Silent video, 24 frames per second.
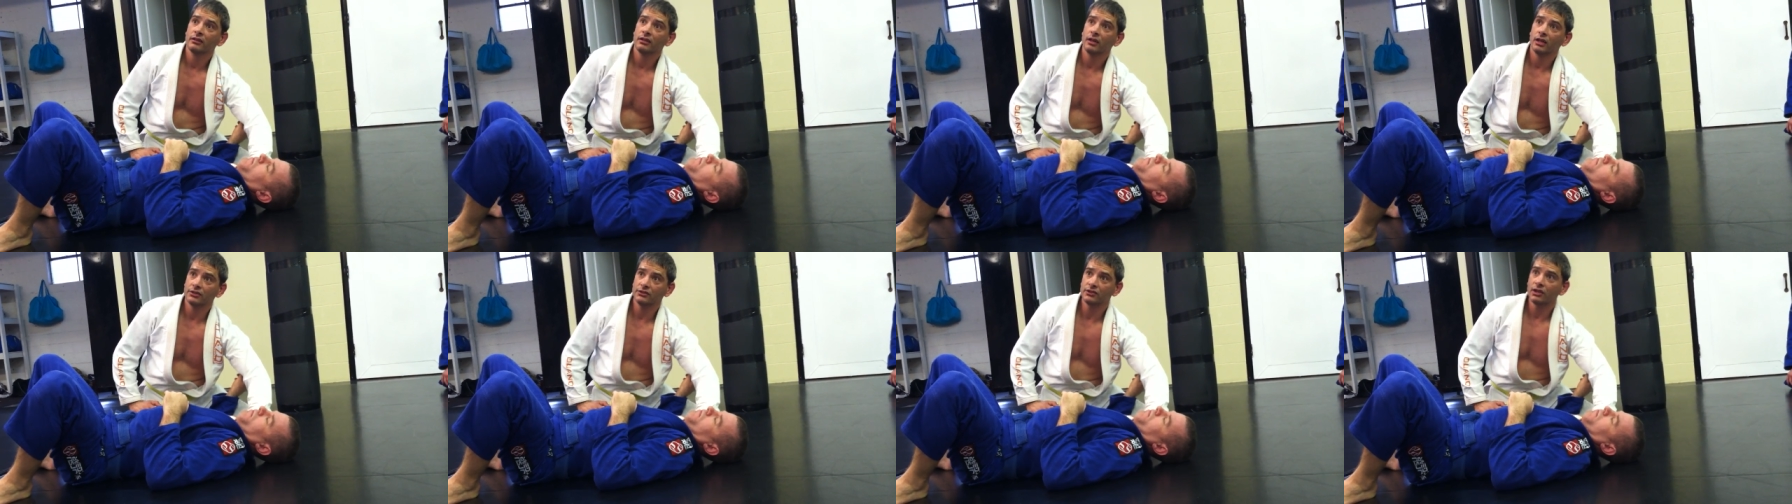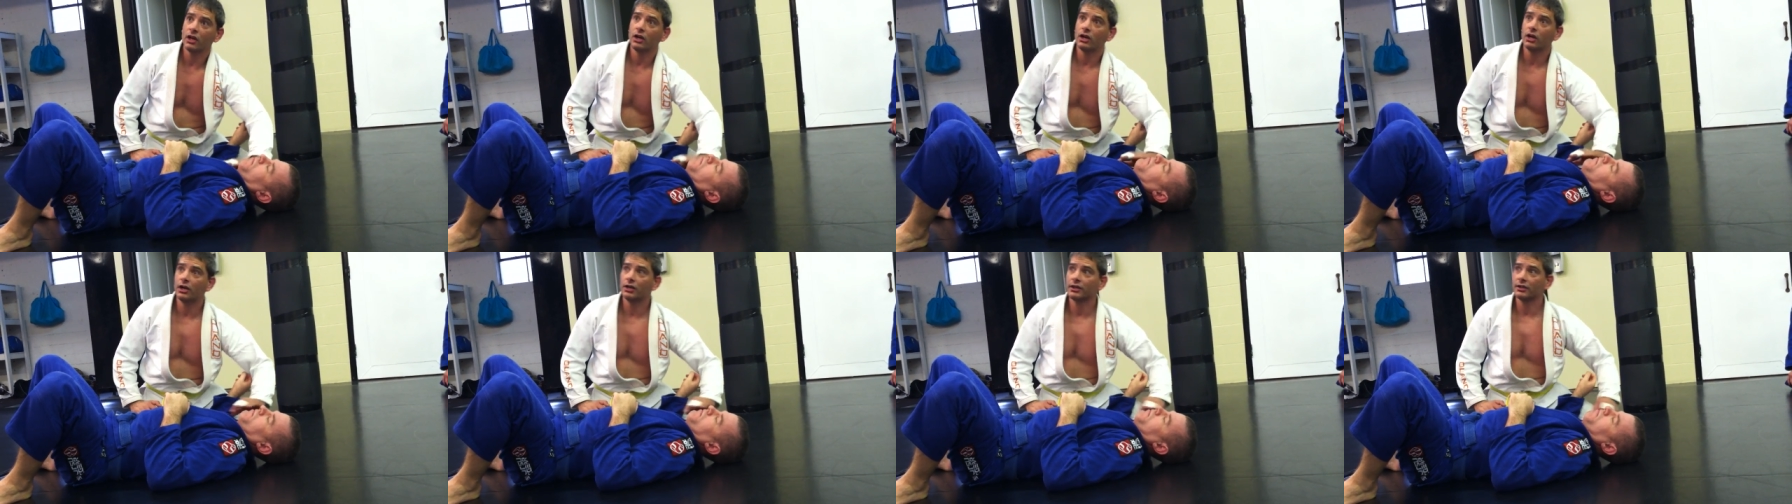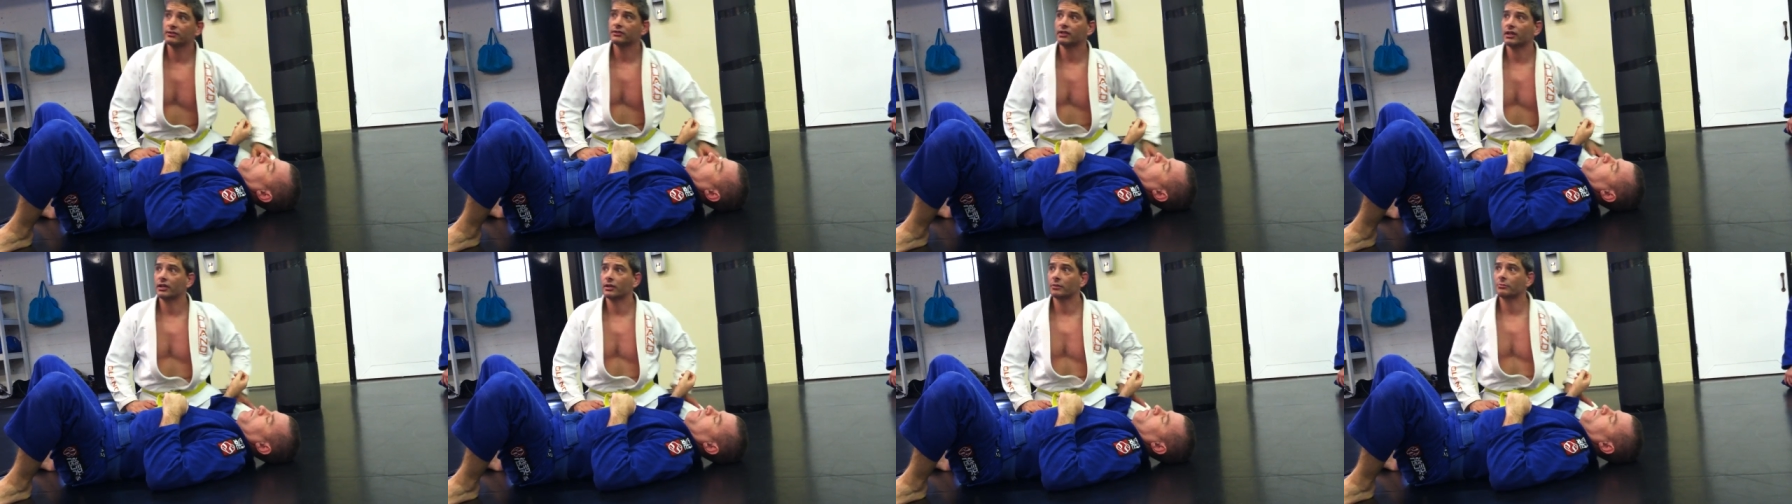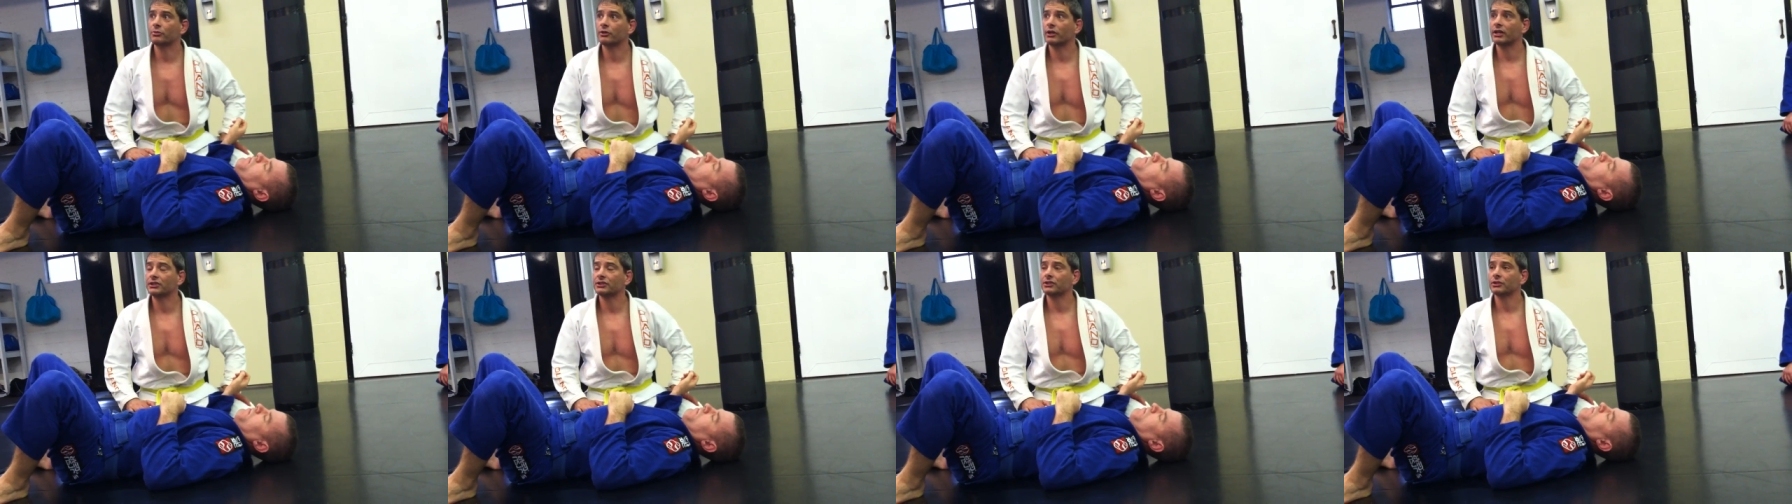A ton of
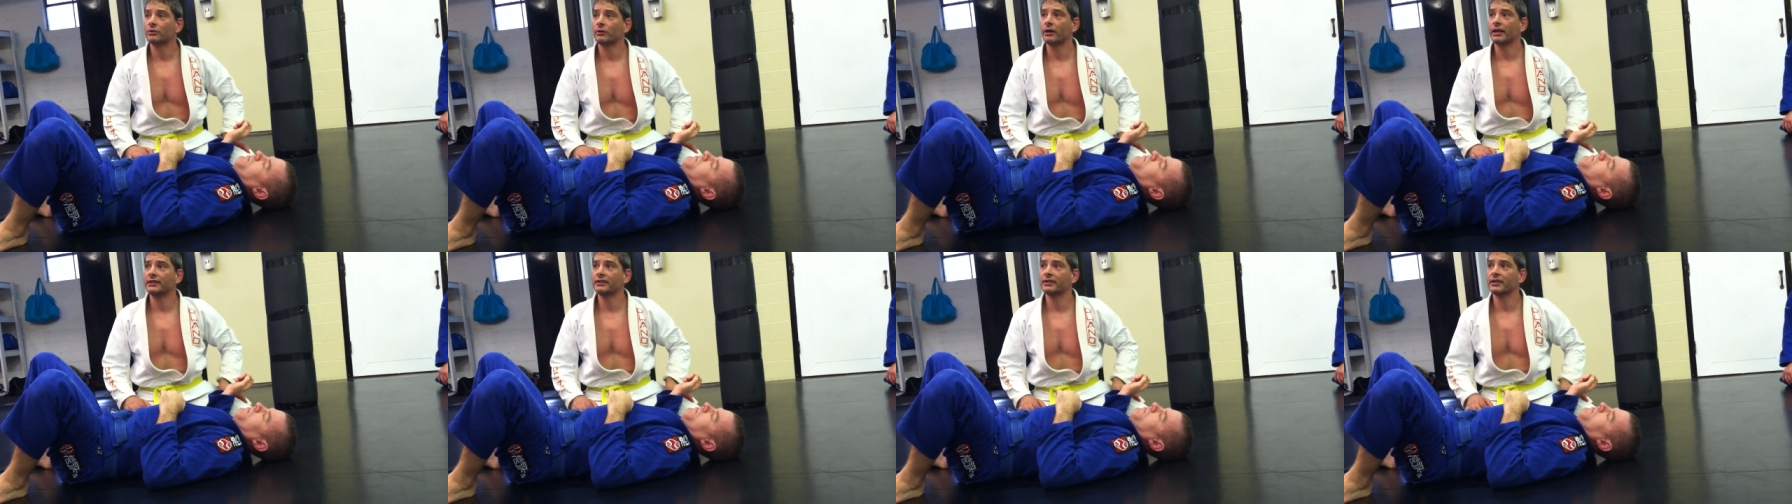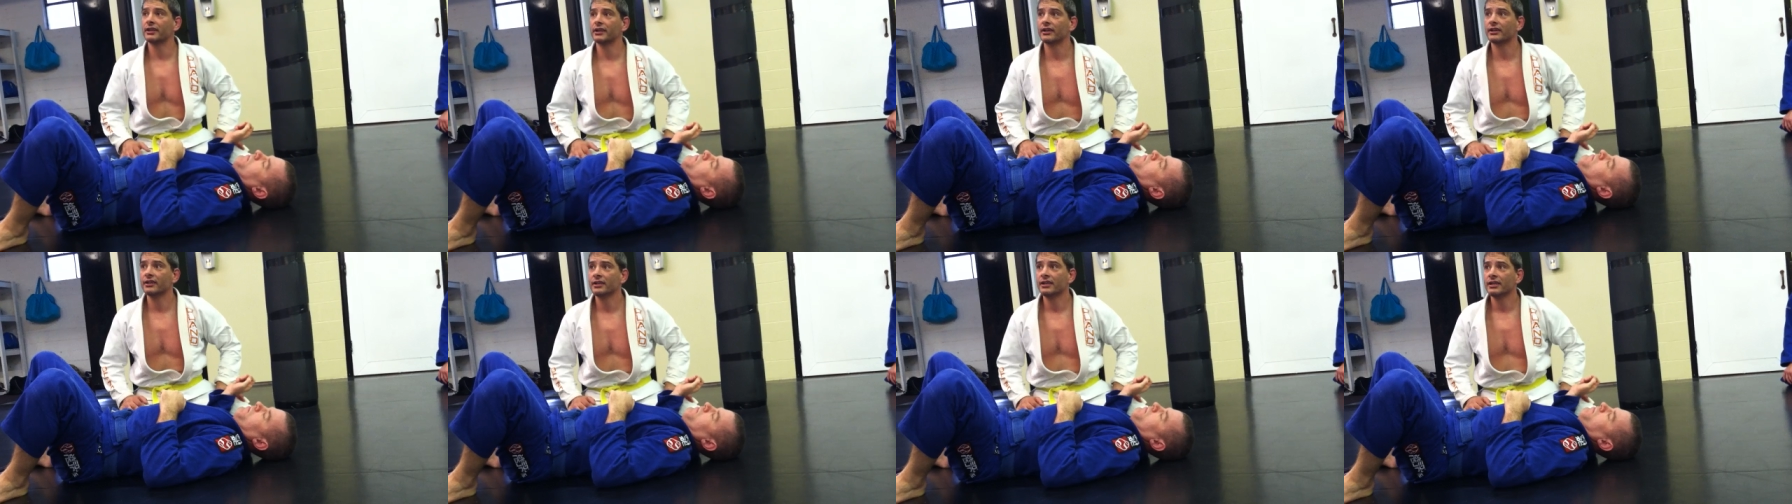pressure right there.